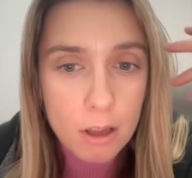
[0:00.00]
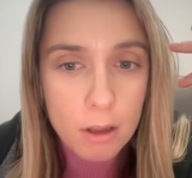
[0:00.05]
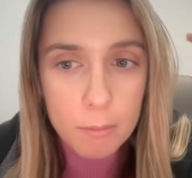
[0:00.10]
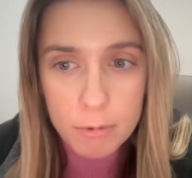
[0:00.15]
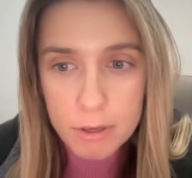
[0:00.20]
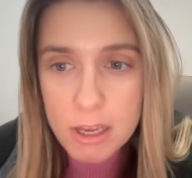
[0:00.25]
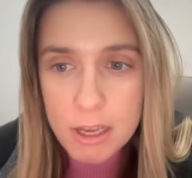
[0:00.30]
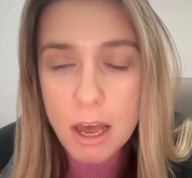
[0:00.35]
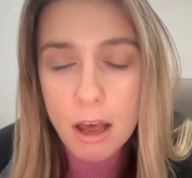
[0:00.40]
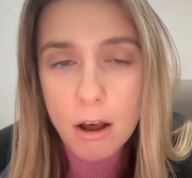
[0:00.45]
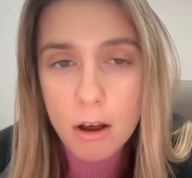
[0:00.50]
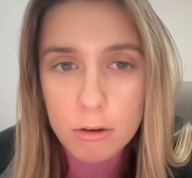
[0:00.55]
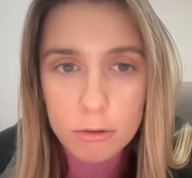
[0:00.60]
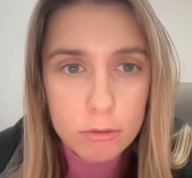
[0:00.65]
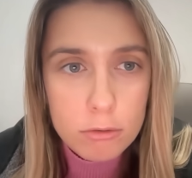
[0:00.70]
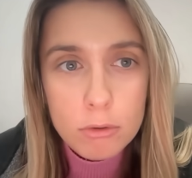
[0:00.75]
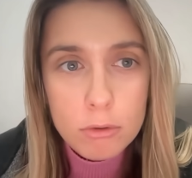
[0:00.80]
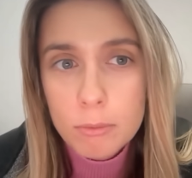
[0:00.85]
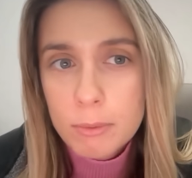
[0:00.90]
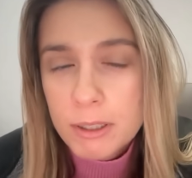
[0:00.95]
But yeah,
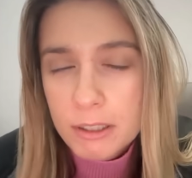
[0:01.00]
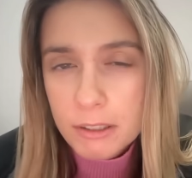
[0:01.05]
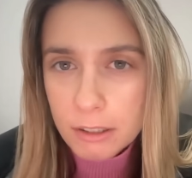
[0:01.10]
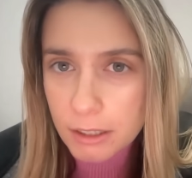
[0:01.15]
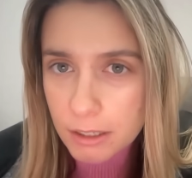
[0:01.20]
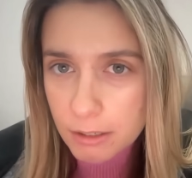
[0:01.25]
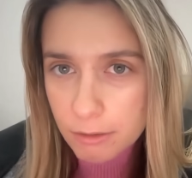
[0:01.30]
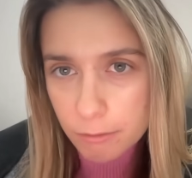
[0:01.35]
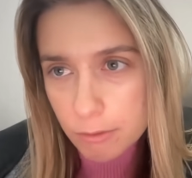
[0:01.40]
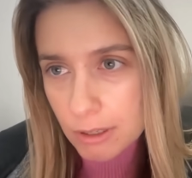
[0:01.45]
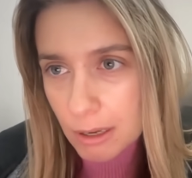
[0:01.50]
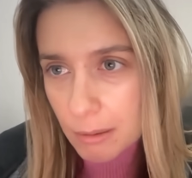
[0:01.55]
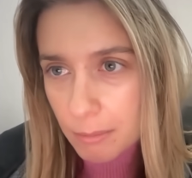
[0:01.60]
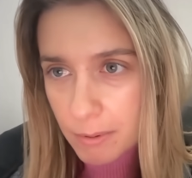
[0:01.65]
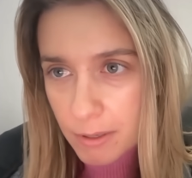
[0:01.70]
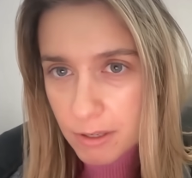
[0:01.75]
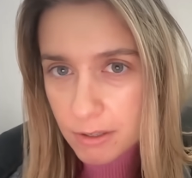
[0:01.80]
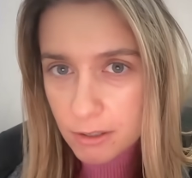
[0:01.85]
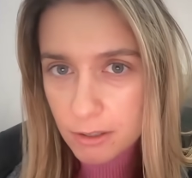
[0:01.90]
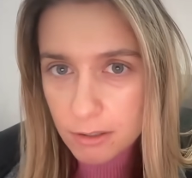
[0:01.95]
Arsenal winning the league through set
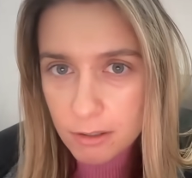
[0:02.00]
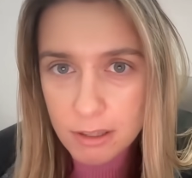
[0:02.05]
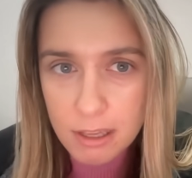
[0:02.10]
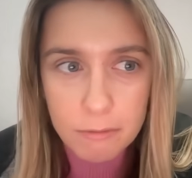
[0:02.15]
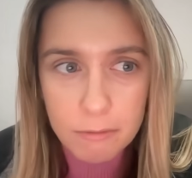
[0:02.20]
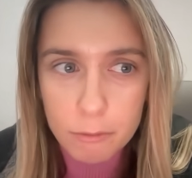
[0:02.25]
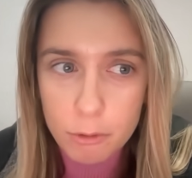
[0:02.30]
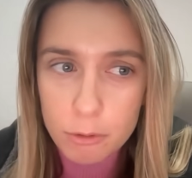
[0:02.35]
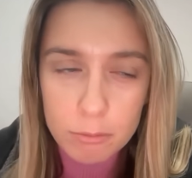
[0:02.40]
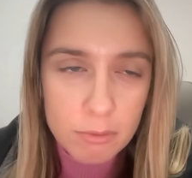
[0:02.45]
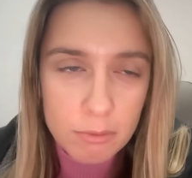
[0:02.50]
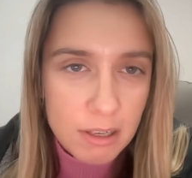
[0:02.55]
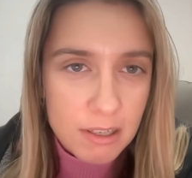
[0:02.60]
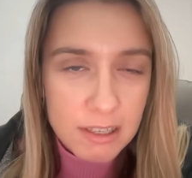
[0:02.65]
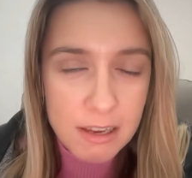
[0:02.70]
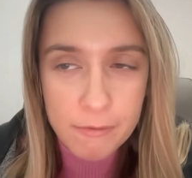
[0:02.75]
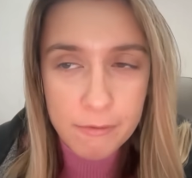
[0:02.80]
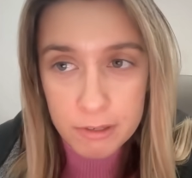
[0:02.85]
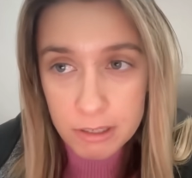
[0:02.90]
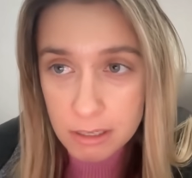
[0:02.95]
pieces. They're
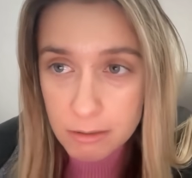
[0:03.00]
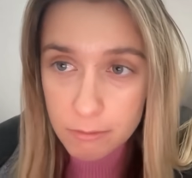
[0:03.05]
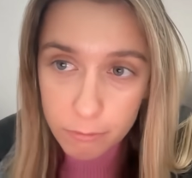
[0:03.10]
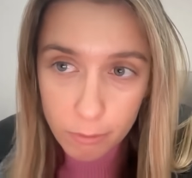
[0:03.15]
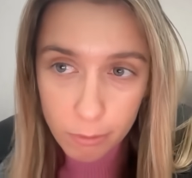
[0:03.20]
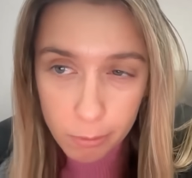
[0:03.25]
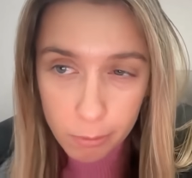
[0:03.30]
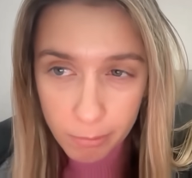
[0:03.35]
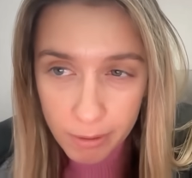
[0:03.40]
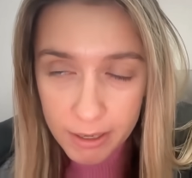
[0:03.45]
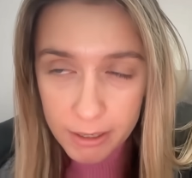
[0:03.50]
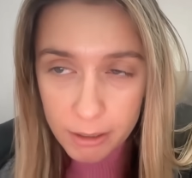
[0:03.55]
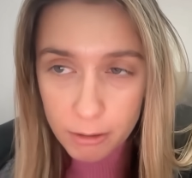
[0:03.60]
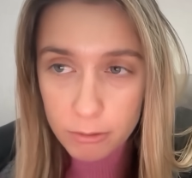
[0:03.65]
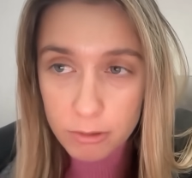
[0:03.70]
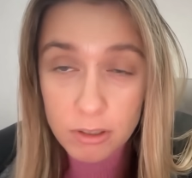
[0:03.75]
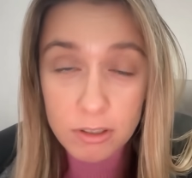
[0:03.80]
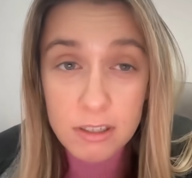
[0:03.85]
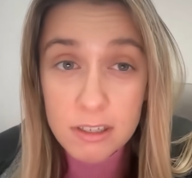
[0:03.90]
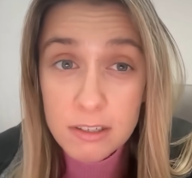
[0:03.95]
17th for open play goals
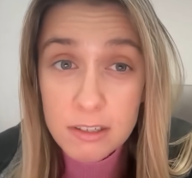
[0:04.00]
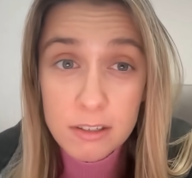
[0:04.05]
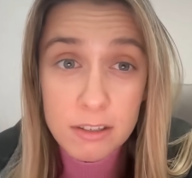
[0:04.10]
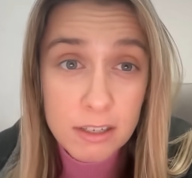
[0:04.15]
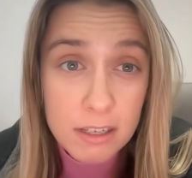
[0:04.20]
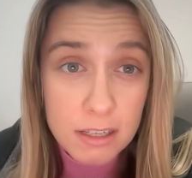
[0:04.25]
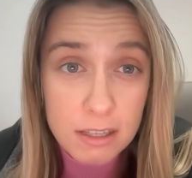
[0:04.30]
this season.